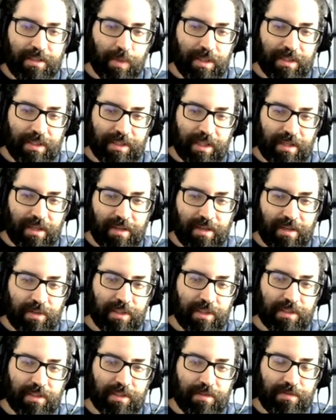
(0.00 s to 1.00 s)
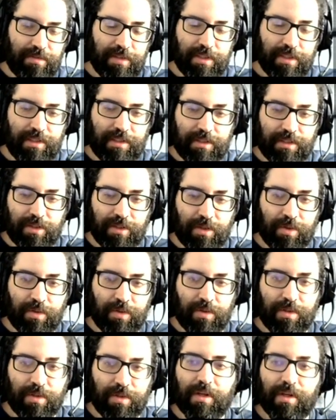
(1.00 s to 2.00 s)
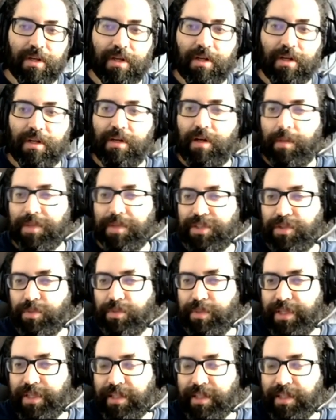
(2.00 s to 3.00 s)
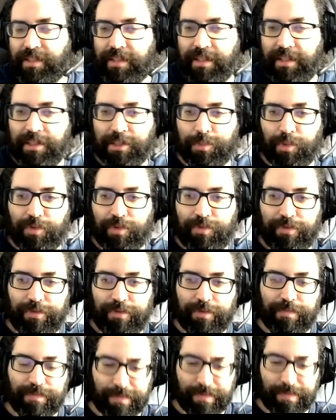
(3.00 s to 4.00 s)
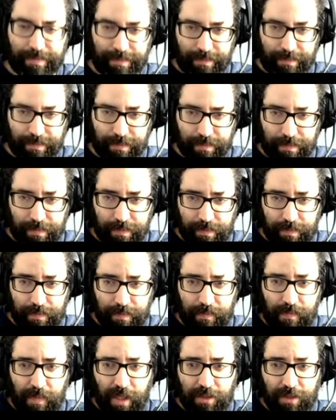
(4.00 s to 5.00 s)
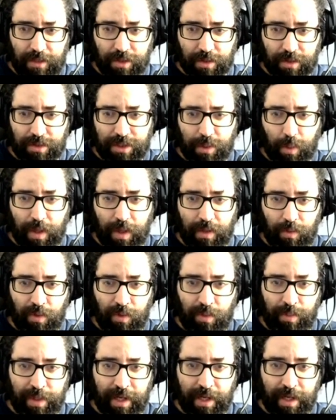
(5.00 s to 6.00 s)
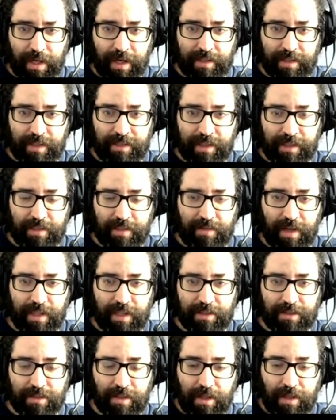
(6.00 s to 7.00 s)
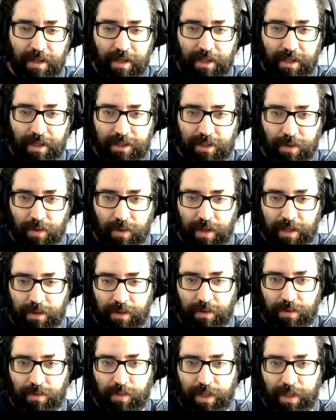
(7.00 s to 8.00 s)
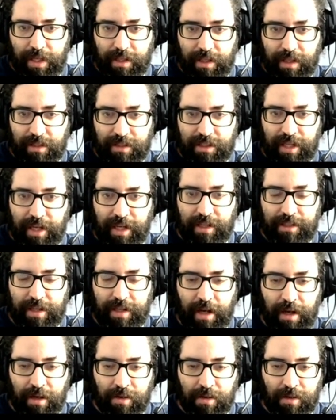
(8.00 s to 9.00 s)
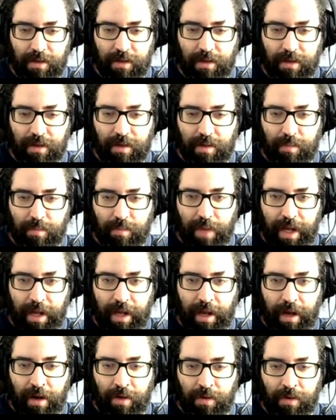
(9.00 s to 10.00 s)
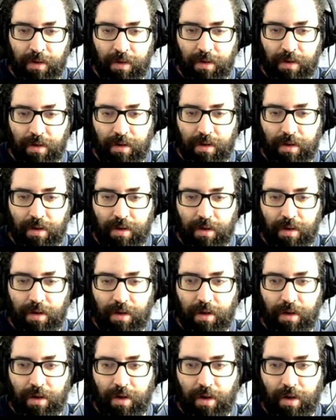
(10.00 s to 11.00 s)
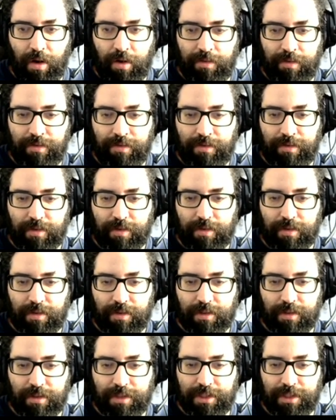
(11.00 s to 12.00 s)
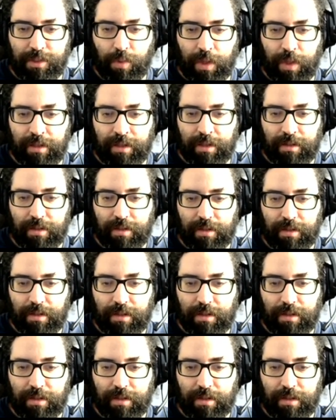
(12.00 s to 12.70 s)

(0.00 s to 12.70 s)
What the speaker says: C1 is a curve on the surface. So I'm assuming that C is smooth. So C1 will be a Cartier divisor. So, and we can change L by L of C1.